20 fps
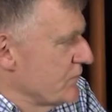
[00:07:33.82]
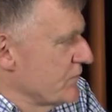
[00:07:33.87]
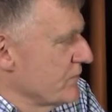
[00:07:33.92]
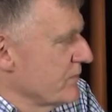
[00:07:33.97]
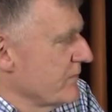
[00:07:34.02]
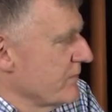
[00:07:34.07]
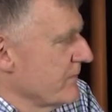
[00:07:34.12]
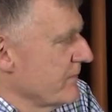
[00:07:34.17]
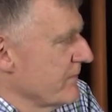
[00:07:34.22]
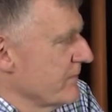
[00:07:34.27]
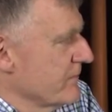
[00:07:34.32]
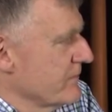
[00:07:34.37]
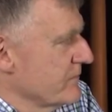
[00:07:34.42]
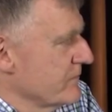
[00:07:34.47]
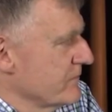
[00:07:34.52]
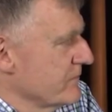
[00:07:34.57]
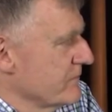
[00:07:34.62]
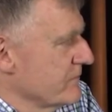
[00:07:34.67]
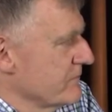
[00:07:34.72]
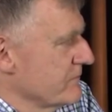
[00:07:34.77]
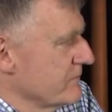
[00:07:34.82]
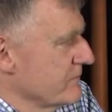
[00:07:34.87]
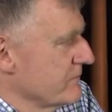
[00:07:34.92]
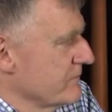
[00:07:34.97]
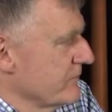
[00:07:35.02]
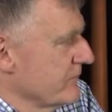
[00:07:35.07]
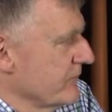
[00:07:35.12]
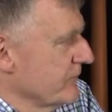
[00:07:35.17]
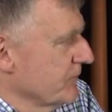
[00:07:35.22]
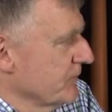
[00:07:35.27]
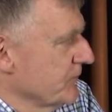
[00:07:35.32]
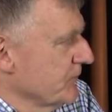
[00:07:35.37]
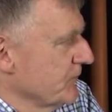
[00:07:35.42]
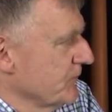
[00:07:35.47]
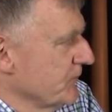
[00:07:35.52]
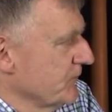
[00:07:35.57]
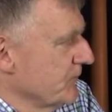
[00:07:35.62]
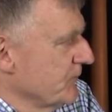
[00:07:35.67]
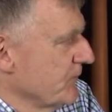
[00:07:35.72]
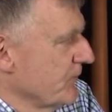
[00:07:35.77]

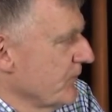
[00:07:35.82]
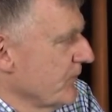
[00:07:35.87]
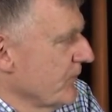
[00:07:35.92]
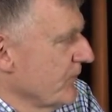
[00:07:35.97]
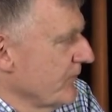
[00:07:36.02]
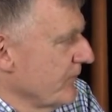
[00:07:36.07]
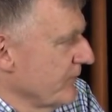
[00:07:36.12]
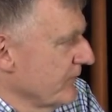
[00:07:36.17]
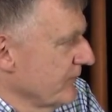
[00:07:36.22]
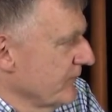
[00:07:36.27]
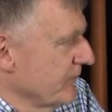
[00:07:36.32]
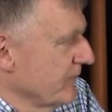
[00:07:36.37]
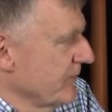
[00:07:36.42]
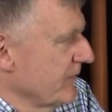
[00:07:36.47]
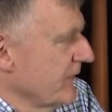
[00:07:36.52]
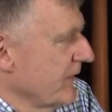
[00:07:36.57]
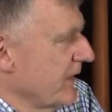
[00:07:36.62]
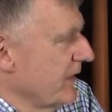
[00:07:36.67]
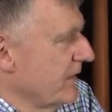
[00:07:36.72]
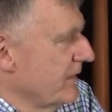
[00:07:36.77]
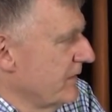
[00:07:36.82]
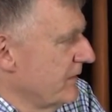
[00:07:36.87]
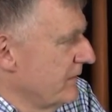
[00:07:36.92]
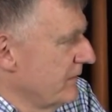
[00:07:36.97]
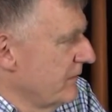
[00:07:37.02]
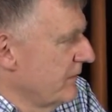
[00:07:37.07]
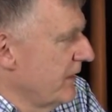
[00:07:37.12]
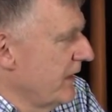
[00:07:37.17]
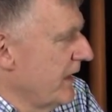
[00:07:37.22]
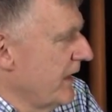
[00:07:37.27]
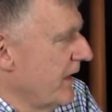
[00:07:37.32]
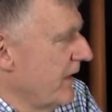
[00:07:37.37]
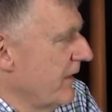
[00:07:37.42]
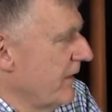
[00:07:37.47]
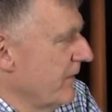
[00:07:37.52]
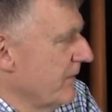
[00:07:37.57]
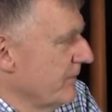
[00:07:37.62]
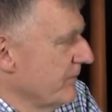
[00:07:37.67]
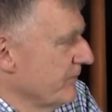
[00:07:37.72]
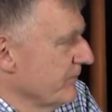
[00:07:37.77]

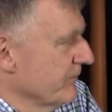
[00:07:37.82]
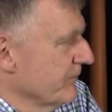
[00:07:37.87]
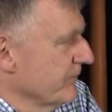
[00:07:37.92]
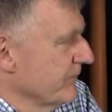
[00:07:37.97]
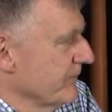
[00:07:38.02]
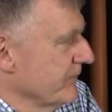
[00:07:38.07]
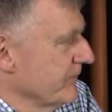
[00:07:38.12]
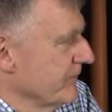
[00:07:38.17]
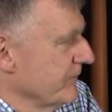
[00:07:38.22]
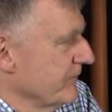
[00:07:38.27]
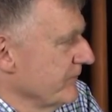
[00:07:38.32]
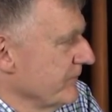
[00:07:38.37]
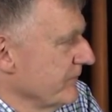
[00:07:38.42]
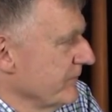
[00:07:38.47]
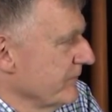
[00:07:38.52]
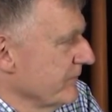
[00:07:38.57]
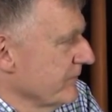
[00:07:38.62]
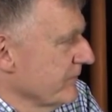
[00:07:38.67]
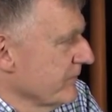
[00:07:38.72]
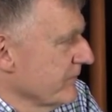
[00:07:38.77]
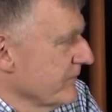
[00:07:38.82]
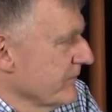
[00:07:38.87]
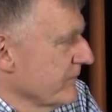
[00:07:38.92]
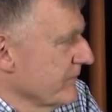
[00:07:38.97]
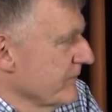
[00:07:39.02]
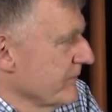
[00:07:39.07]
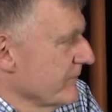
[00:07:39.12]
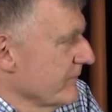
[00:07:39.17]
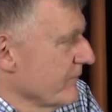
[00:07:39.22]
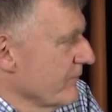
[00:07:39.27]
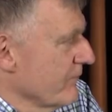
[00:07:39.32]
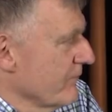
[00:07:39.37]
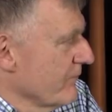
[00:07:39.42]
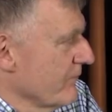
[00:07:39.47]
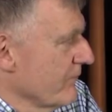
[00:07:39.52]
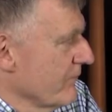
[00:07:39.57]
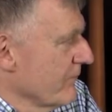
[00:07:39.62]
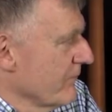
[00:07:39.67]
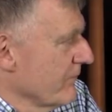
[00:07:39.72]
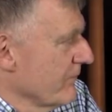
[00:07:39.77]

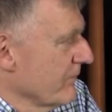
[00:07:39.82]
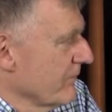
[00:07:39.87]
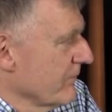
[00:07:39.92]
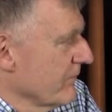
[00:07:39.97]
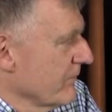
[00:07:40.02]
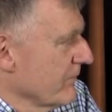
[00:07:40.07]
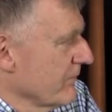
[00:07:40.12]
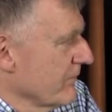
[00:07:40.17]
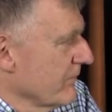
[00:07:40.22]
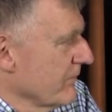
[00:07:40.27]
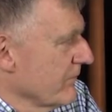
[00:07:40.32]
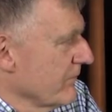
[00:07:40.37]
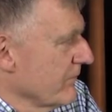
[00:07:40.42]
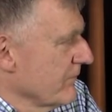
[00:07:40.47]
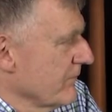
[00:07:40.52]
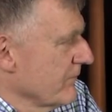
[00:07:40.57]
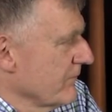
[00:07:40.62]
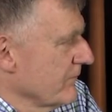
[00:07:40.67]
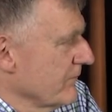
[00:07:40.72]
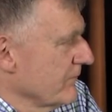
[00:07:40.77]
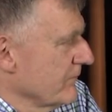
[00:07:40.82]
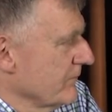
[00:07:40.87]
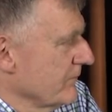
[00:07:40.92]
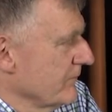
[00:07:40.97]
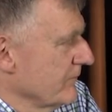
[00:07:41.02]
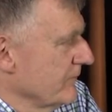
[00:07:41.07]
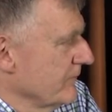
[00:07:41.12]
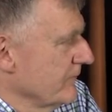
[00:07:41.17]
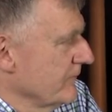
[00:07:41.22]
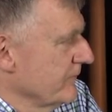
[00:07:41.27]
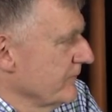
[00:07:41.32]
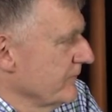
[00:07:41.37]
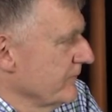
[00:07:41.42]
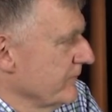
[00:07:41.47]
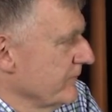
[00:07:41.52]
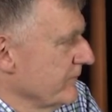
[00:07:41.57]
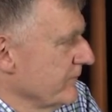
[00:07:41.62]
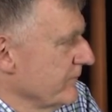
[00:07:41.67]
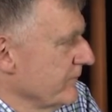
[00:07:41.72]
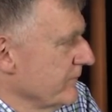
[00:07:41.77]
(not speaking)